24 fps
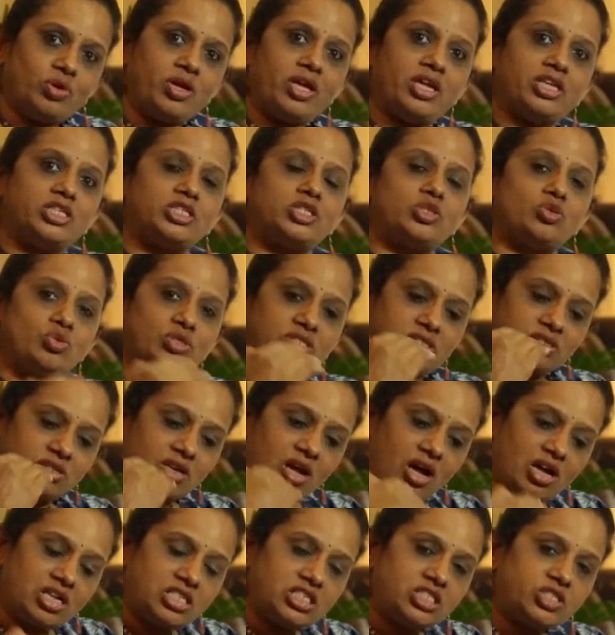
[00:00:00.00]
is to
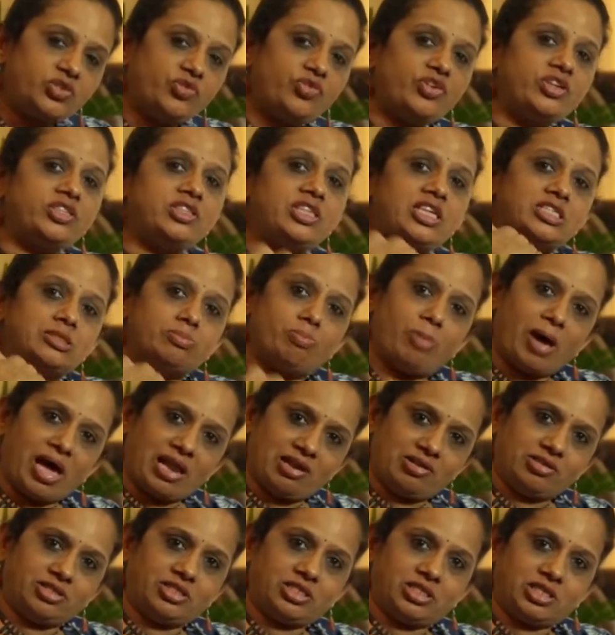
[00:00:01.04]
transfer these
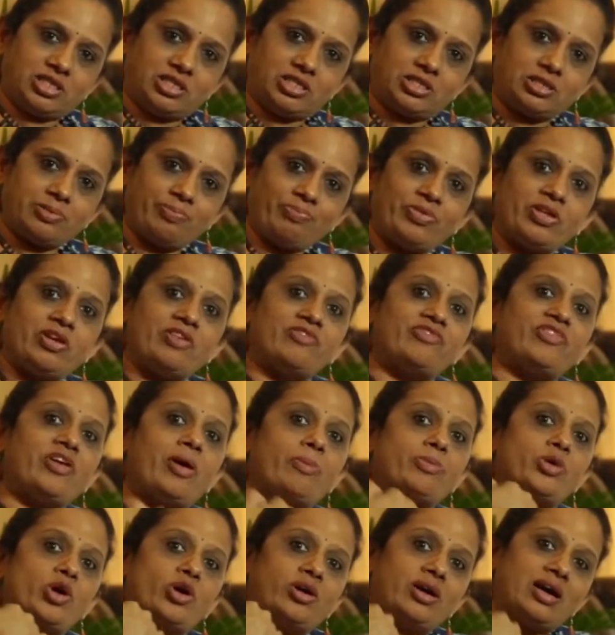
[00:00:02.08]
balances
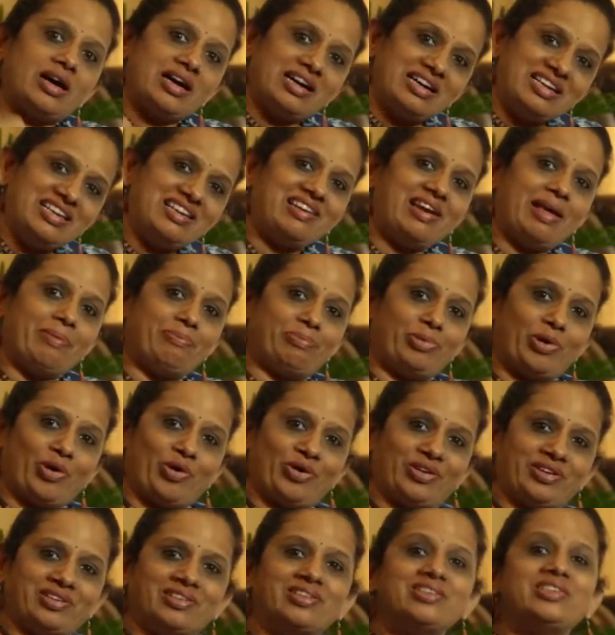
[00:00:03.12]
from your earlier
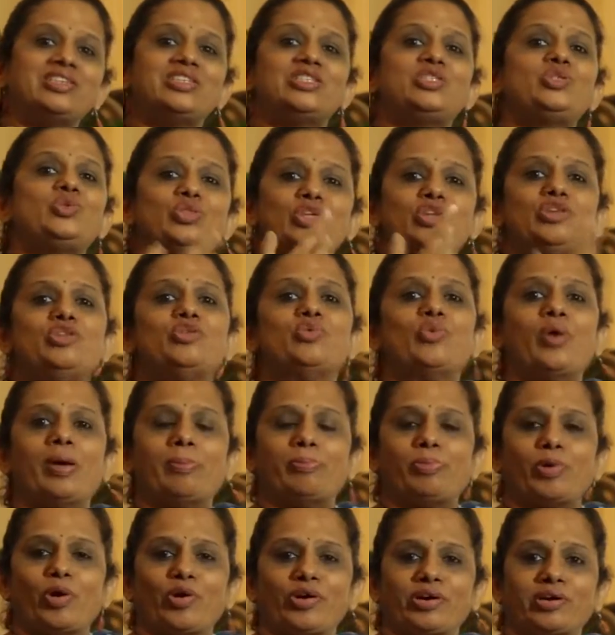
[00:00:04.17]
employer to the new
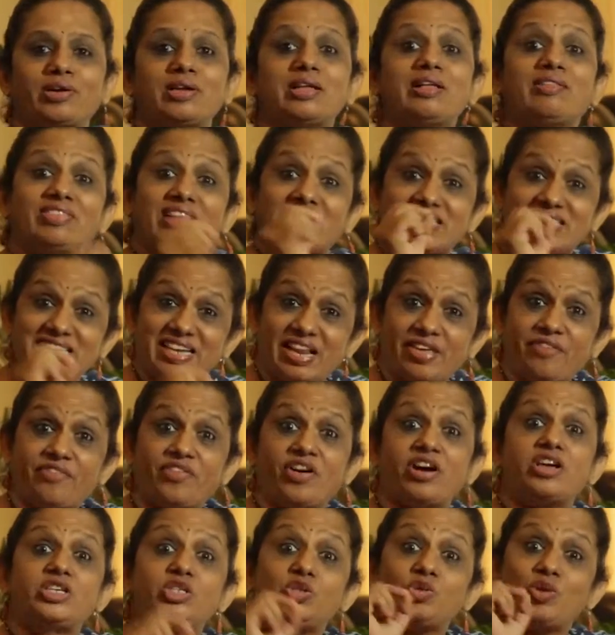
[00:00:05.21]
employer. That's an
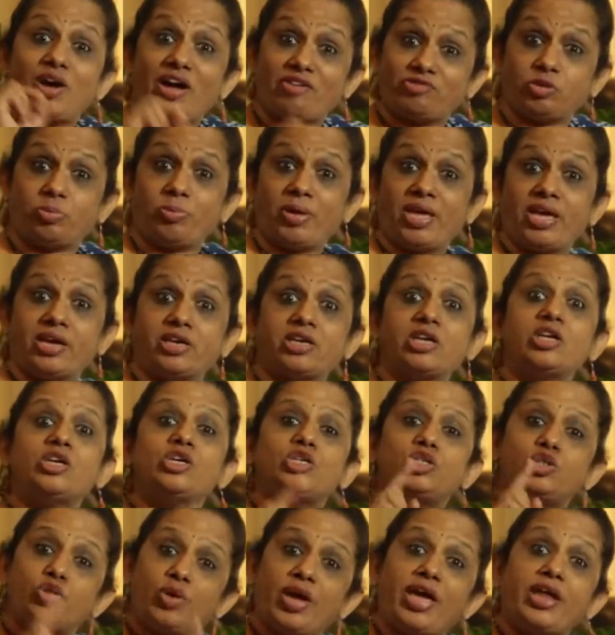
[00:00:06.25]
effort you have to make
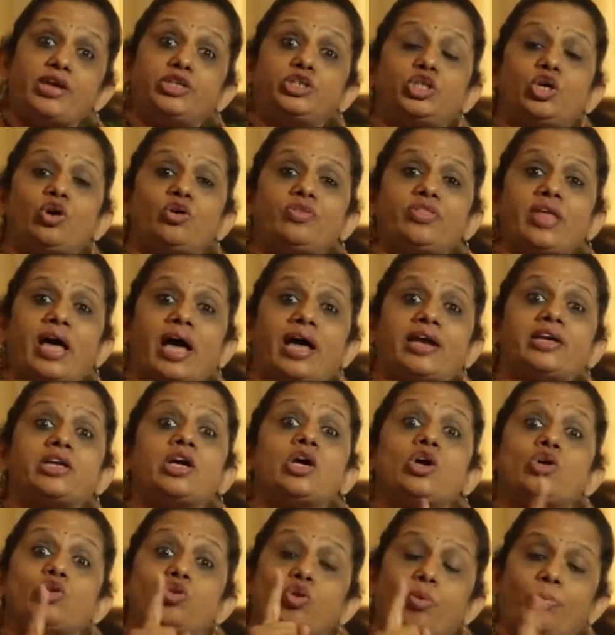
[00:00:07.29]
to ensure that
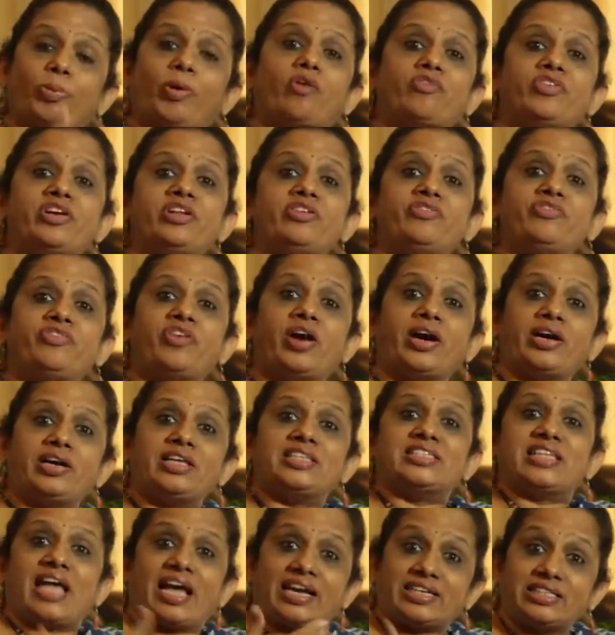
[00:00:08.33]
your Provident Fund
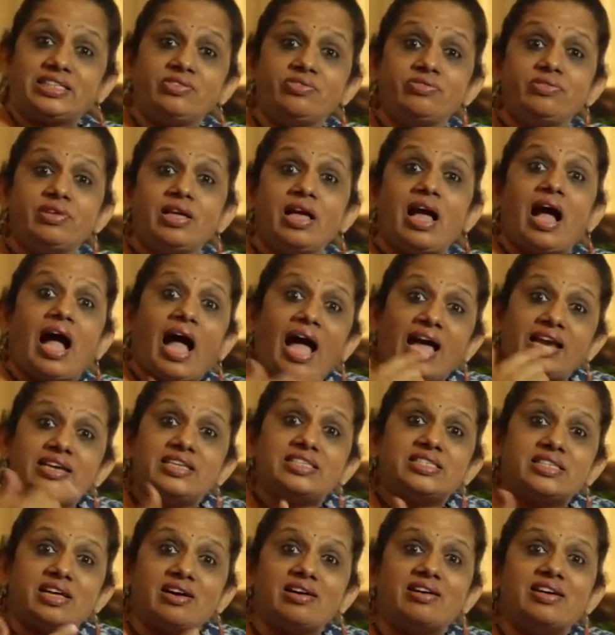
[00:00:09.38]
is active and
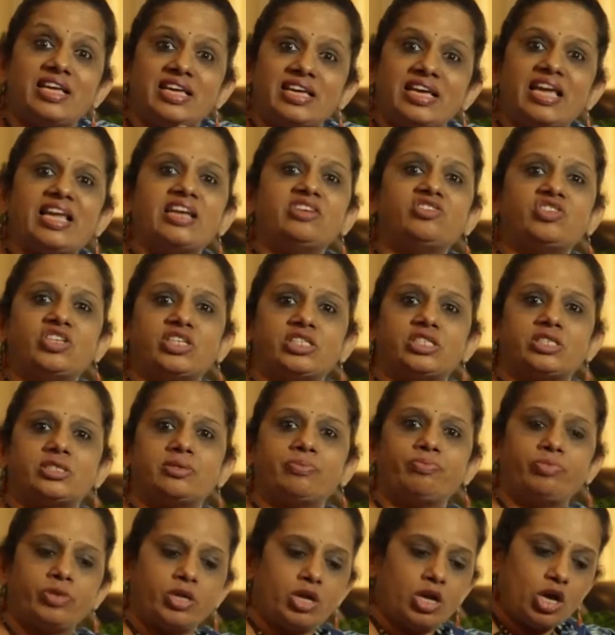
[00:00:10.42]
is earning interest.
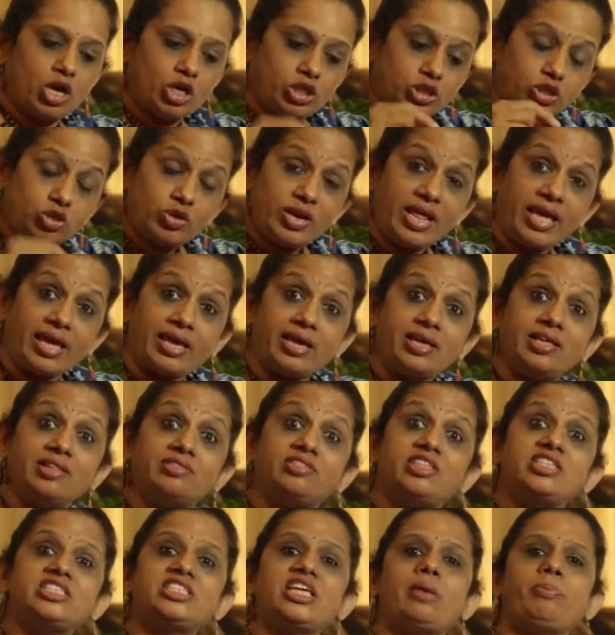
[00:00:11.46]
Today
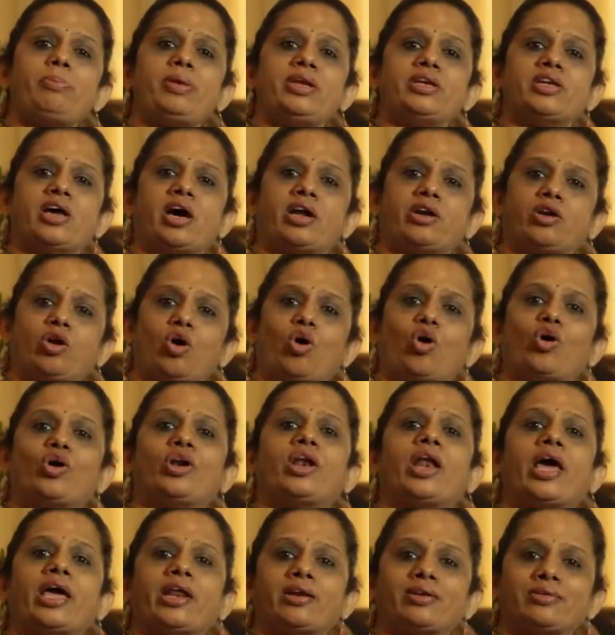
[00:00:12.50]
this can be done
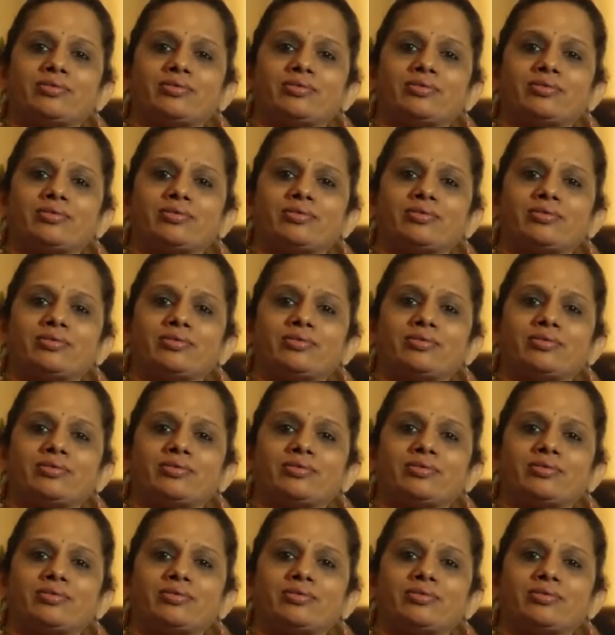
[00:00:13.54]
online.